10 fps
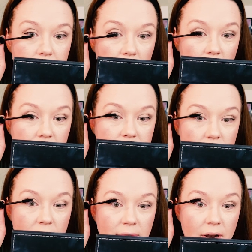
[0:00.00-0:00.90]
And I
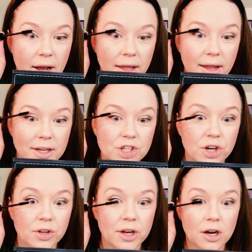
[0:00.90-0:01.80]
don't have an eyelash
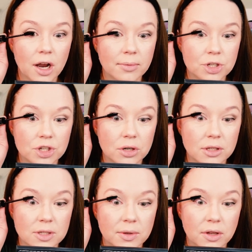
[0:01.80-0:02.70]
curler. I'm sure
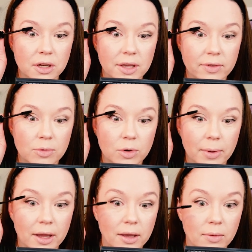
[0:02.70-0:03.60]
this would look even more
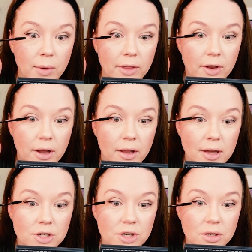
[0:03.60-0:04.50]
banging with an
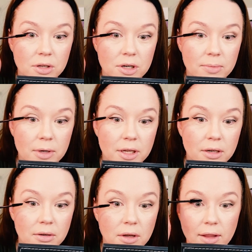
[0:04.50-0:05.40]
eyelash curler, but
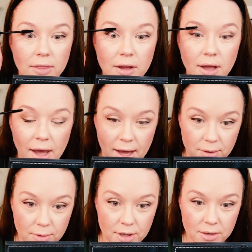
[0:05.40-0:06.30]
I think I
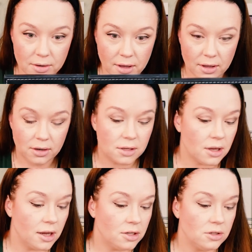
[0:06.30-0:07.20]
had one and
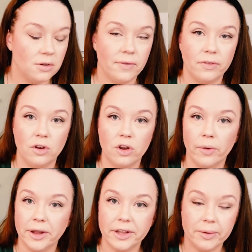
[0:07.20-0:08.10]
I have no
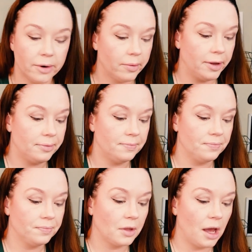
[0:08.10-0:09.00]
idea where it went.
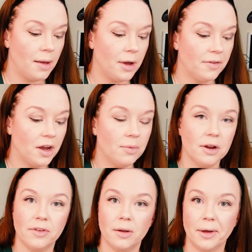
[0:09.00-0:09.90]
I might have gotten rid
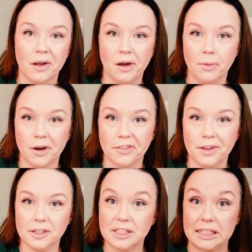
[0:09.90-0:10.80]
of it in my KonMari
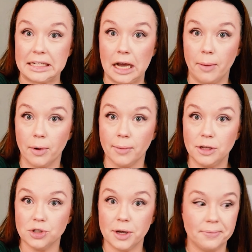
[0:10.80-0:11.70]
thing because it did not bring me
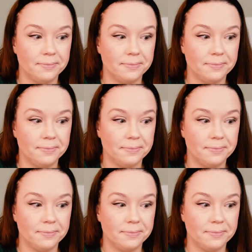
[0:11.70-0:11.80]
joy.